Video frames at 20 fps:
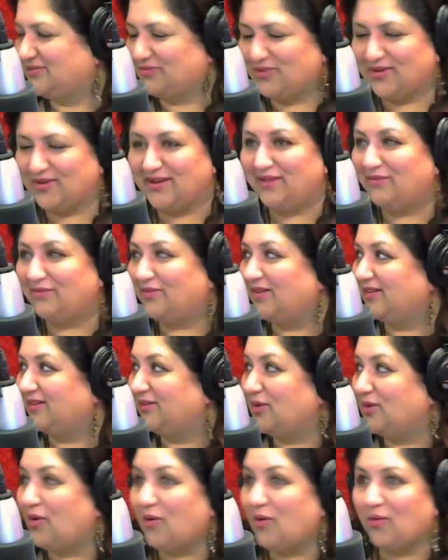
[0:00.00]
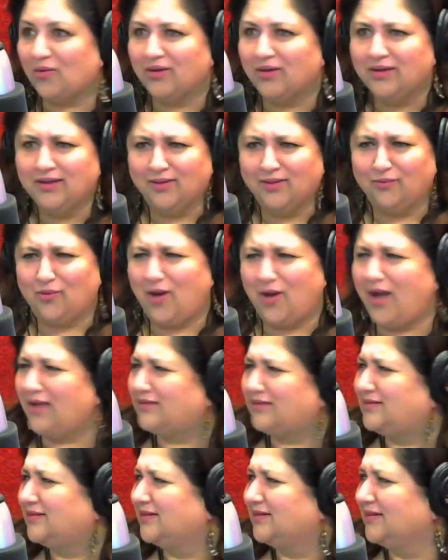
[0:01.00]
Whatever. No.
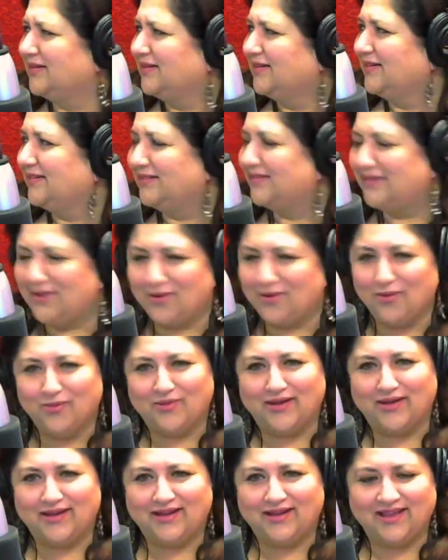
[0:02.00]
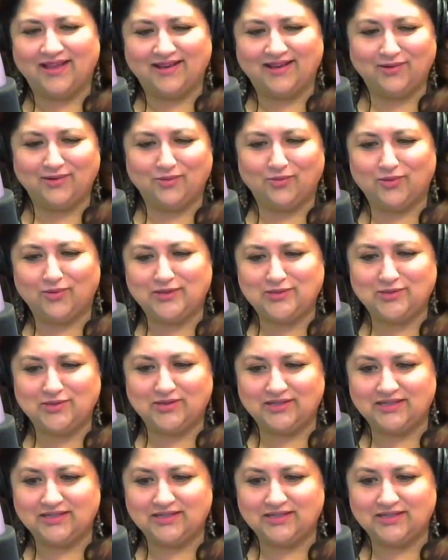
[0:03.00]
What? No. I don't know what you.